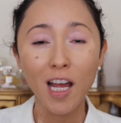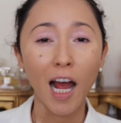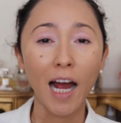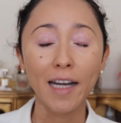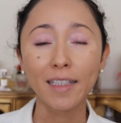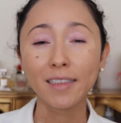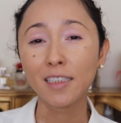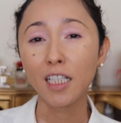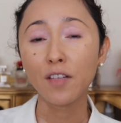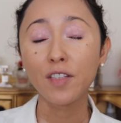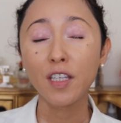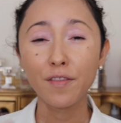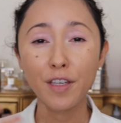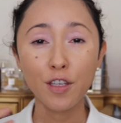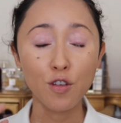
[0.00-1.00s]
and instead of
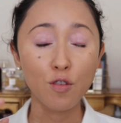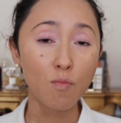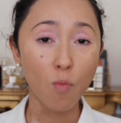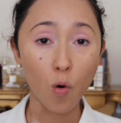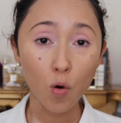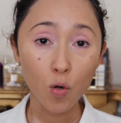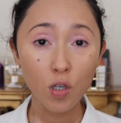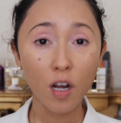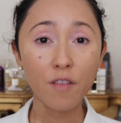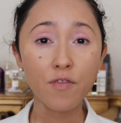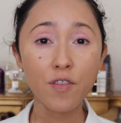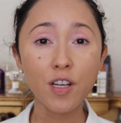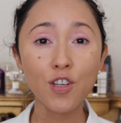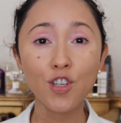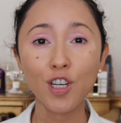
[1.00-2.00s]
giving you more
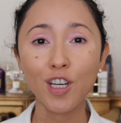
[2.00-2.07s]
coverage,